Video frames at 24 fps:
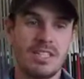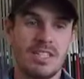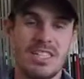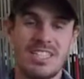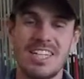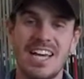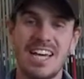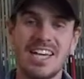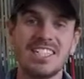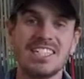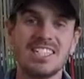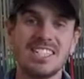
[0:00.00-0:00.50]

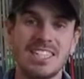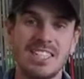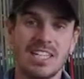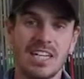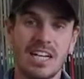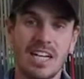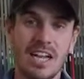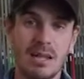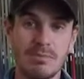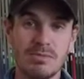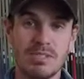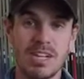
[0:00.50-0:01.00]
data, the
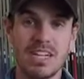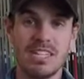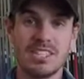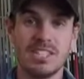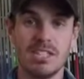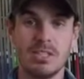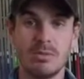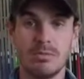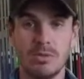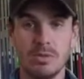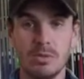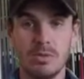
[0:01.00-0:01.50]
club data,
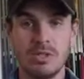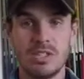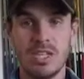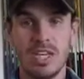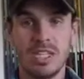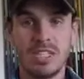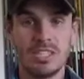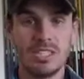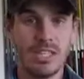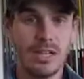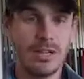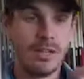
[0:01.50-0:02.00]
the ball
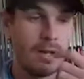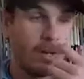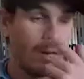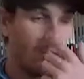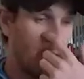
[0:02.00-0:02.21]
data.